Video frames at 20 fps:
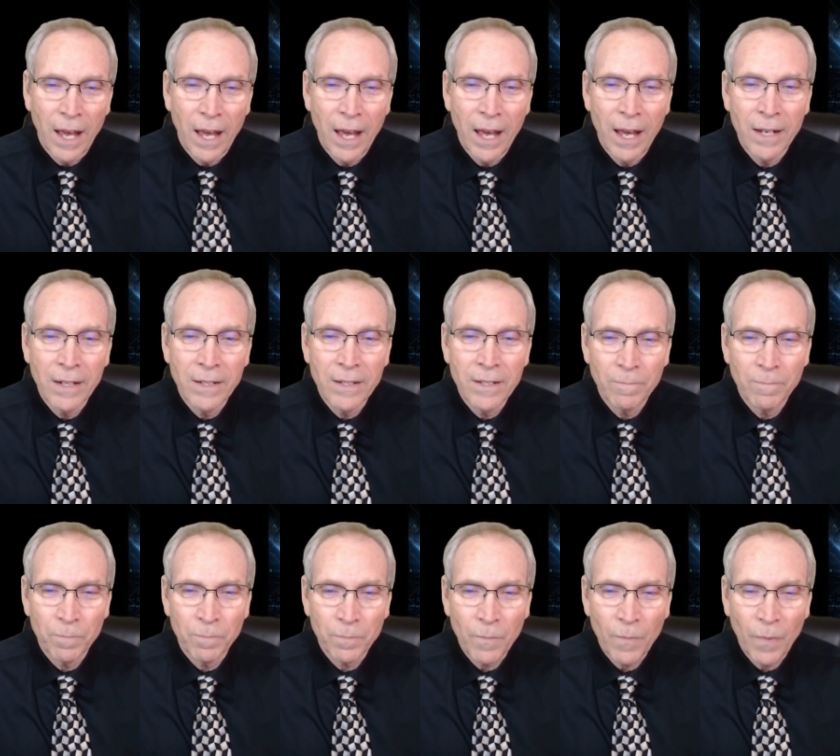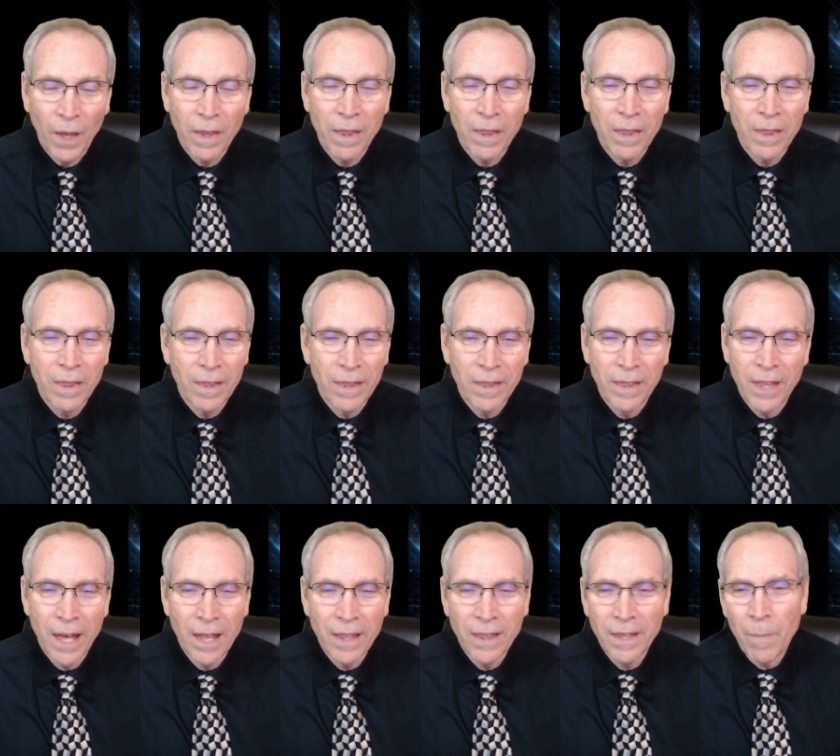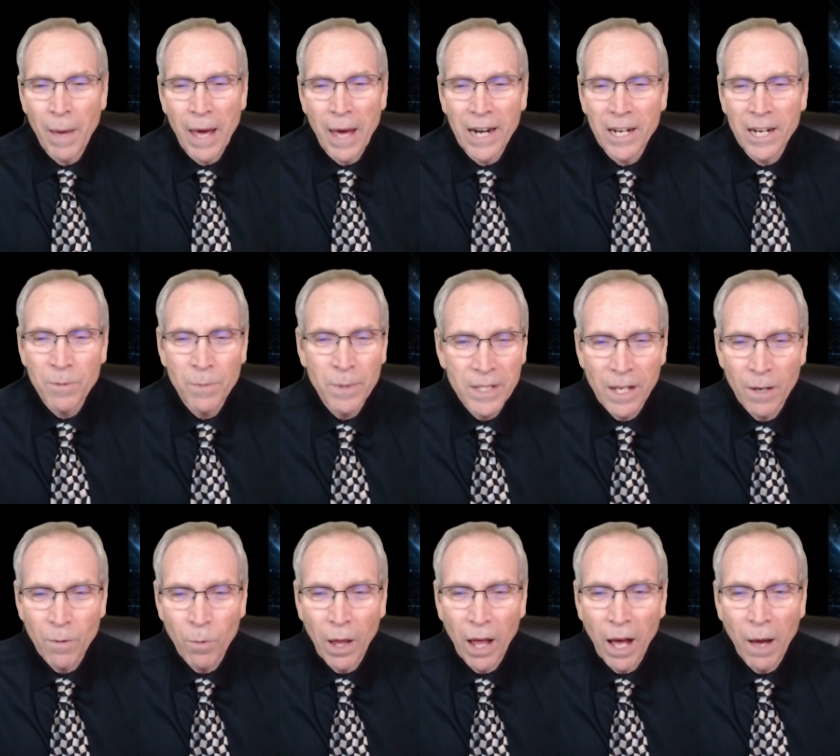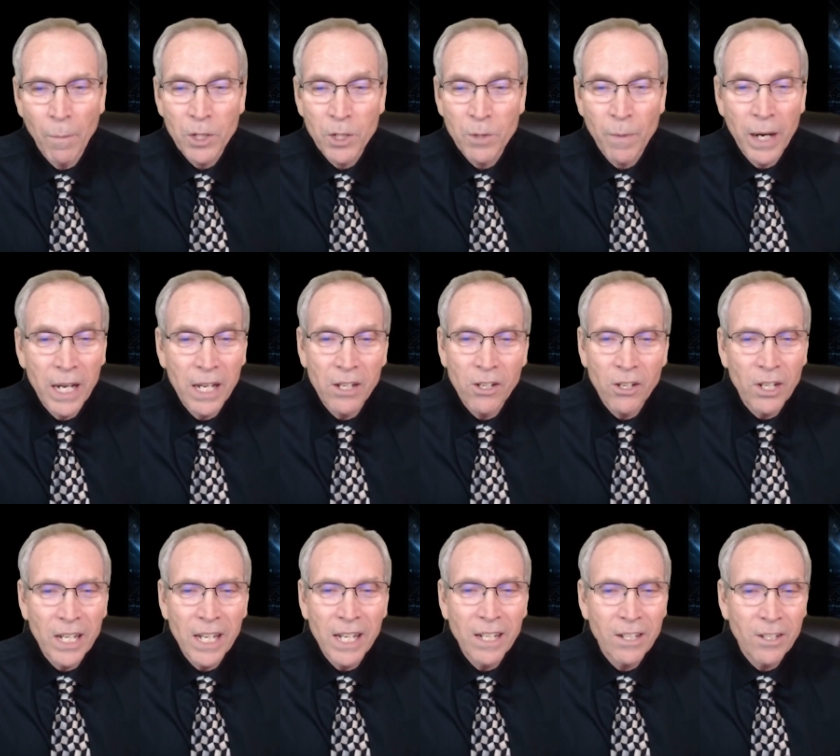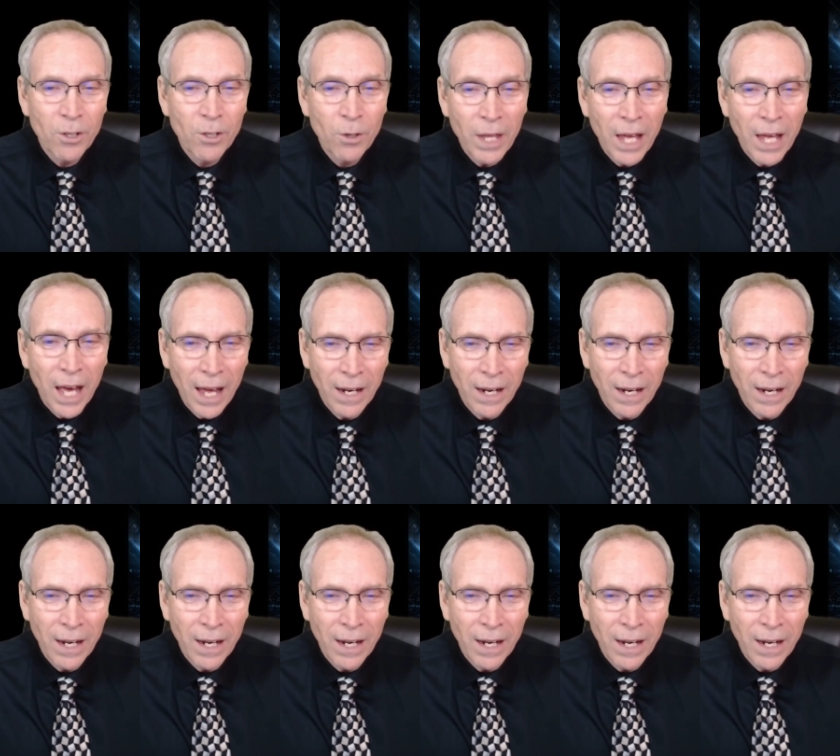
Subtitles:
And then the management said, "Well, how much money do you need to do that?"